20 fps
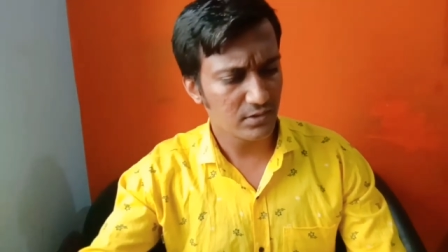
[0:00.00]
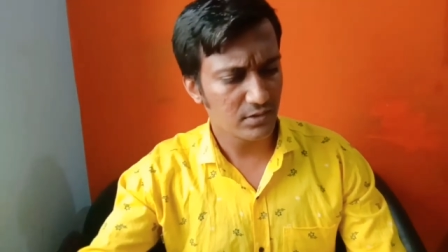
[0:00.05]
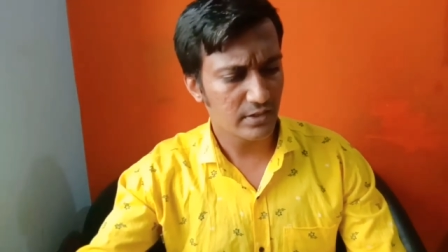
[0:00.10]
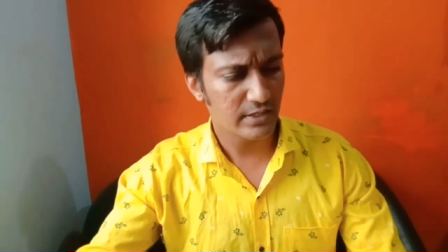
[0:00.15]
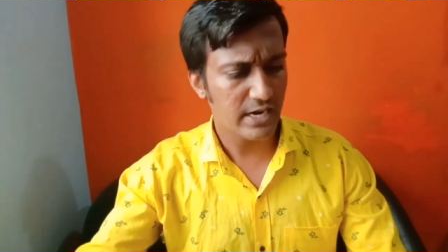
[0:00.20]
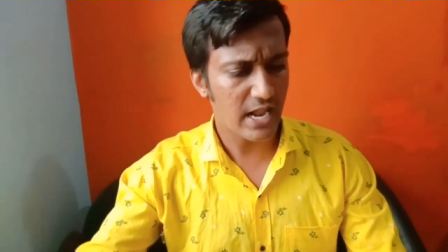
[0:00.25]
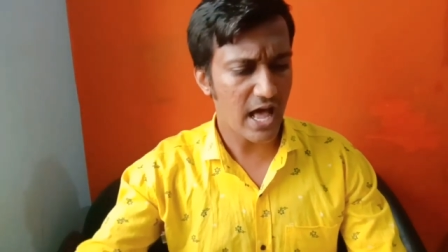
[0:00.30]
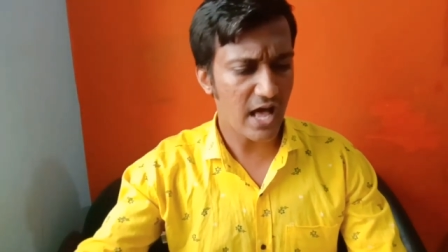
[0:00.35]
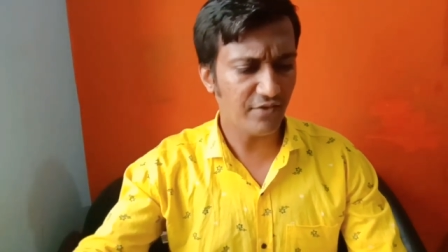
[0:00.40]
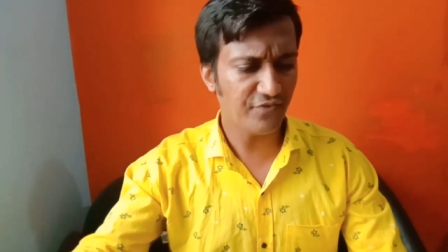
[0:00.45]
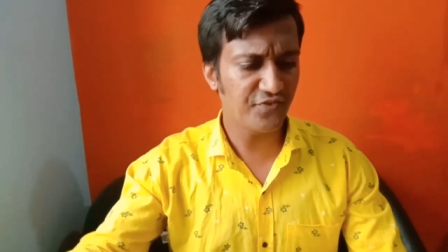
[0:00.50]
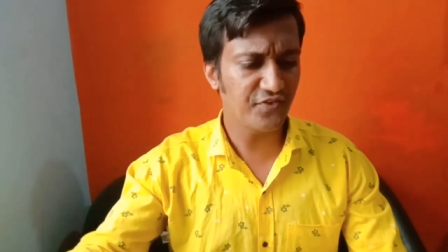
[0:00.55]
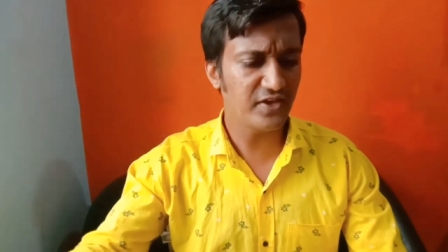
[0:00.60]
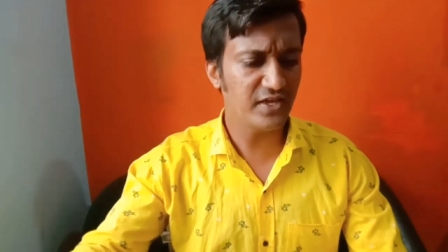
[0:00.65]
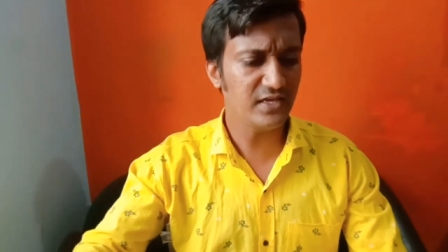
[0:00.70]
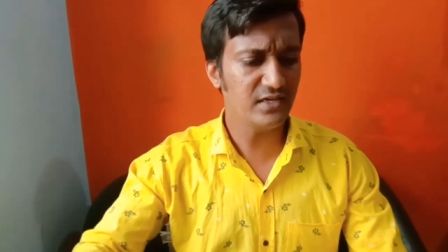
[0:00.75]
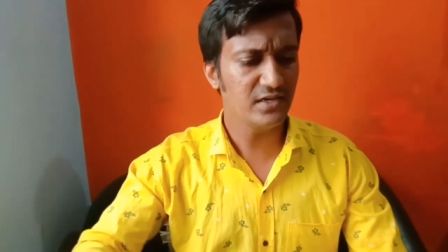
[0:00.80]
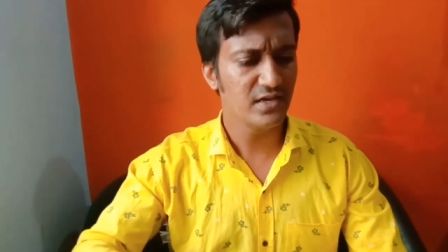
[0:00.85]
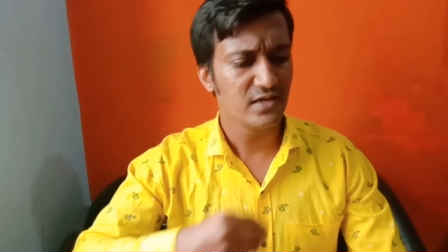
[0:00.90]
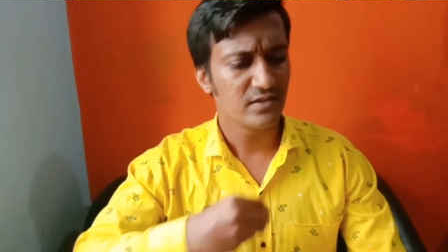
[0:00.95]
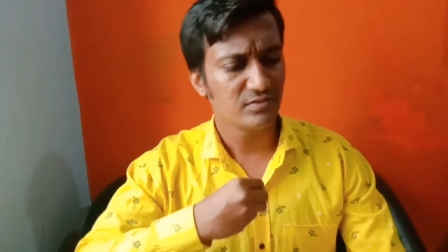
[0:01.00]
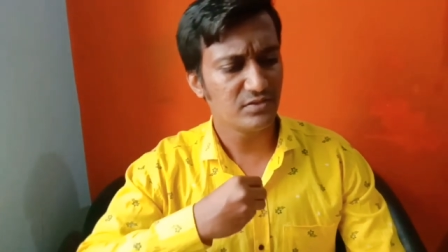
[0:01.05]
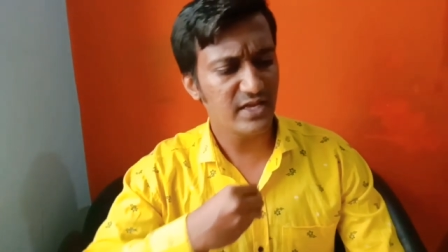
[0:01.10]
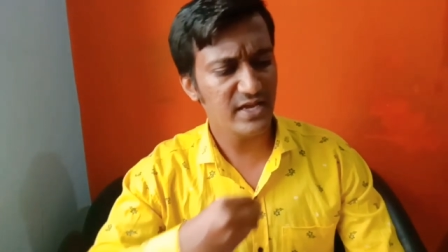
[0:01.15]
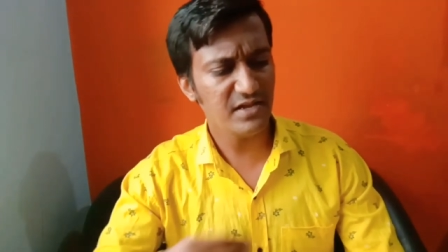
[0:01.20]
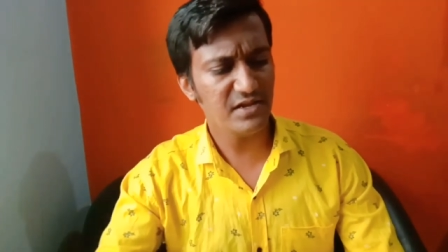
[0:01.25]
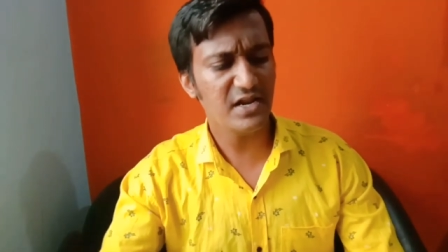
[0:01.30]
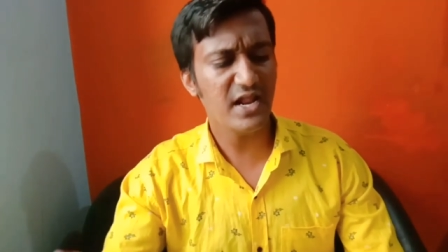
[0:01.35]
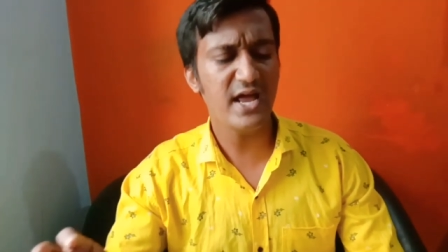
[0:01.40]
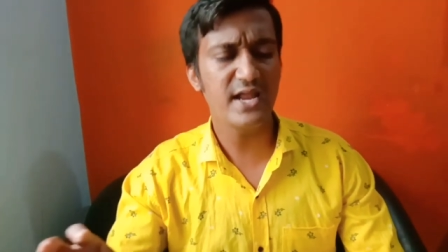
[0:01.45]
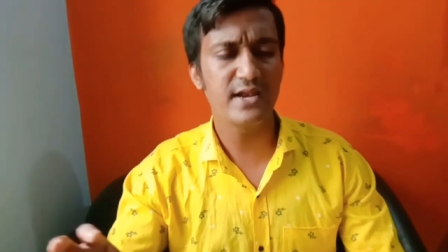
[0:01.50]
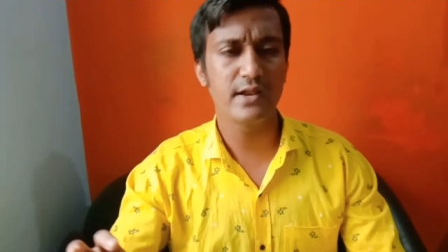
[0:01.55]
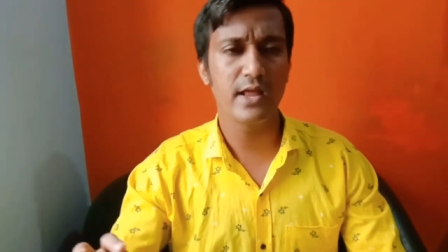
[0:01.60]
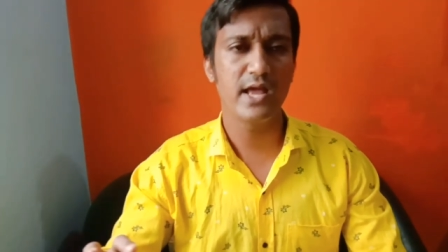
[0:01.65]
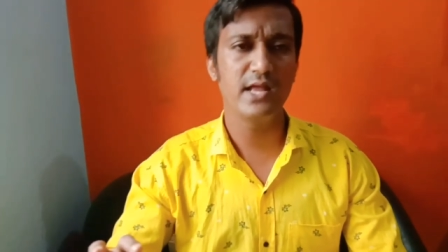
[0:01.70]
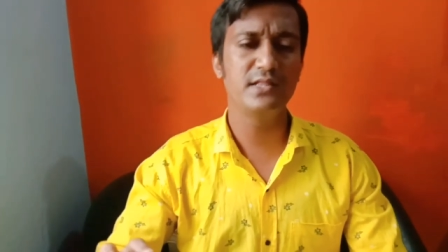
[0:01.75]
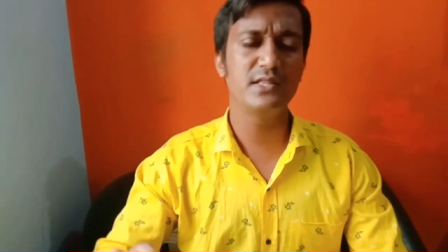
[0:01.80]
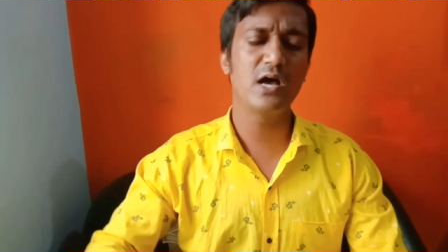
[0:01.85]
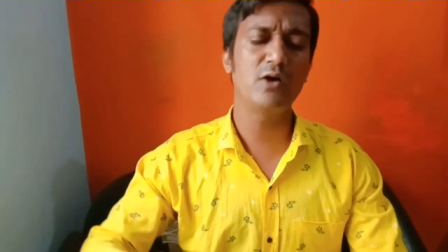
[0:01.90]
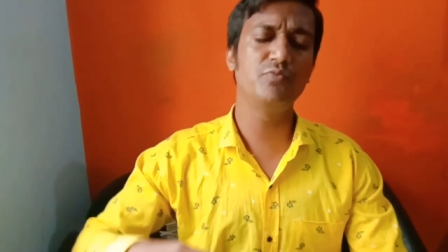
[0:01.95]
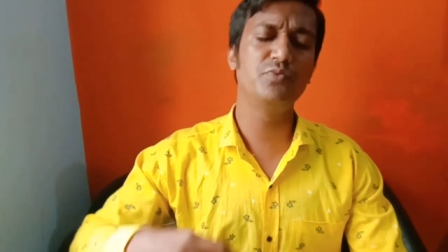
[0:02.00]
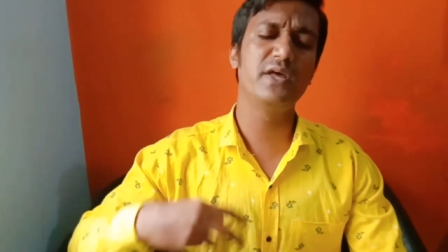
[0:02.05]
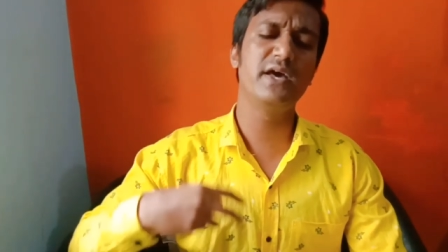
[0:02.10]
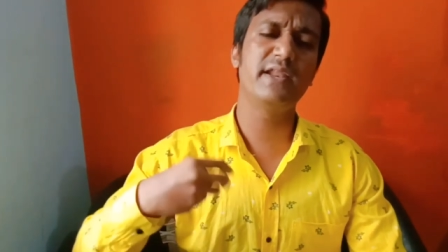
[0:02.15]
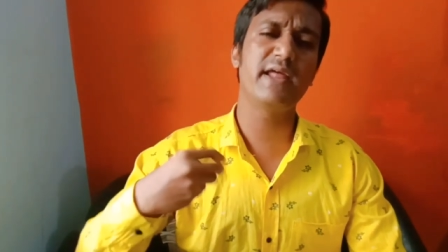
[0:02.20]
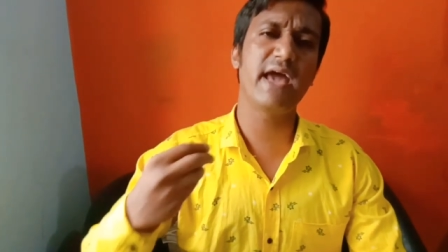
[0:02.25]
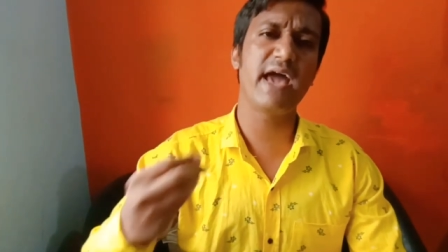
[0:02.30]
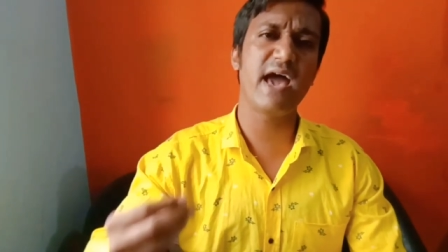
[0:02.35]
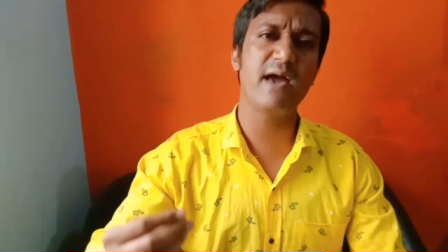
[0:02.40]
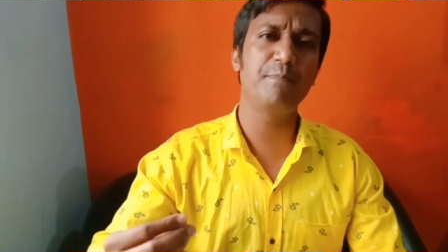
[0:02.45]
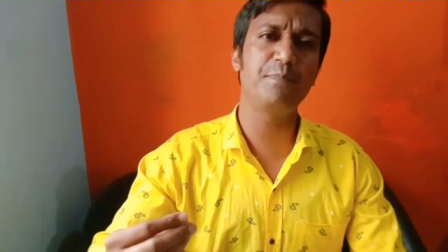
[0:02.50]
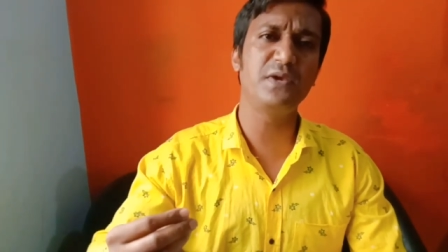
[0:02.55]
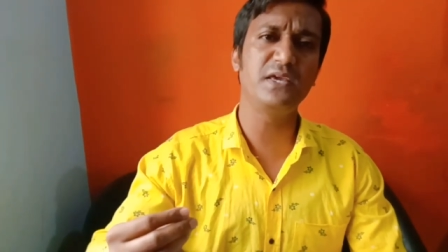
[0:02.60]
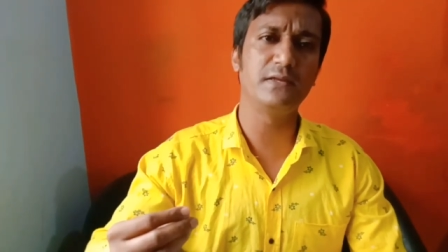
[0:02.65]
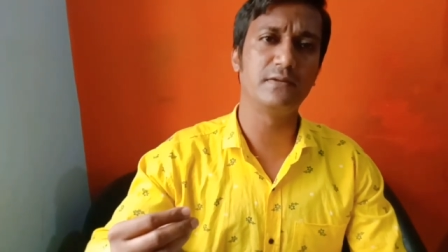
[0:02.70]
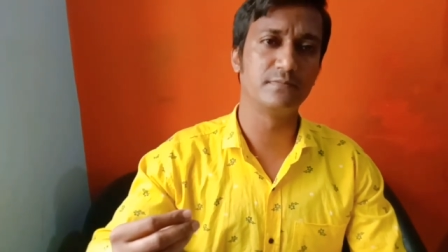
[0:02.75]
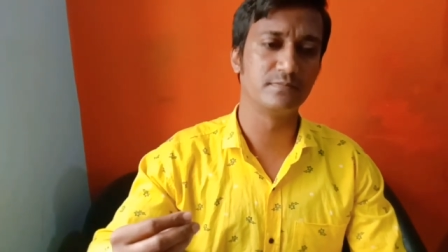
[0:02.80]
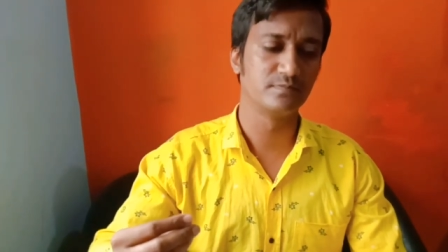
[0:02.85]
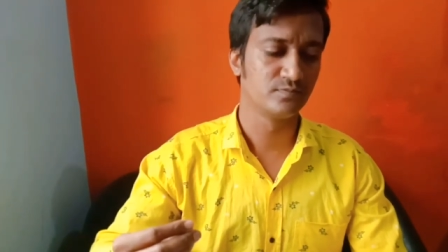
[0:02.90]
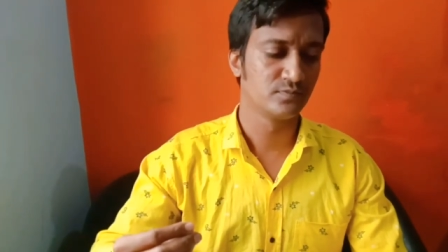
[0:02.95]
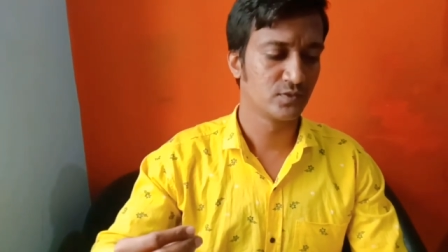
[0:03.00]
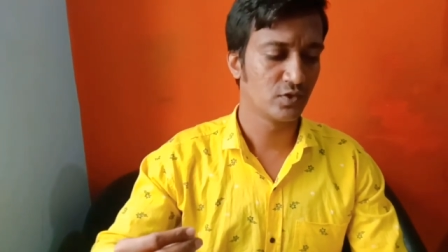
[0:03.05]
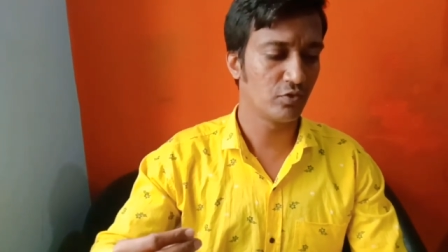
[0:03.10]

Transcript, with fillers: laughing, they run and now they are happy.